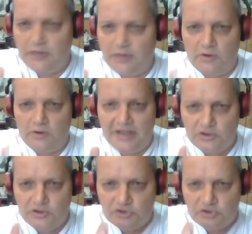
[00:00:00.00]
were
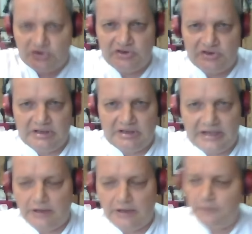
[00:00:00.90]
entrances into
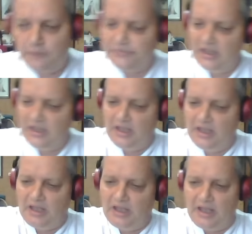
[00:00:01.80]
hell.
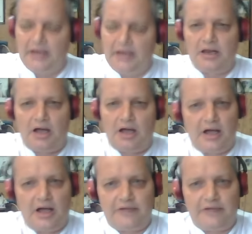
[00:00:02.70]
And hmm.
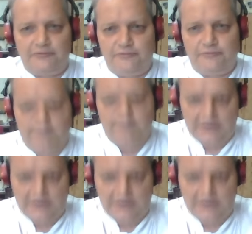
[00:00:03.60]
I, yeah.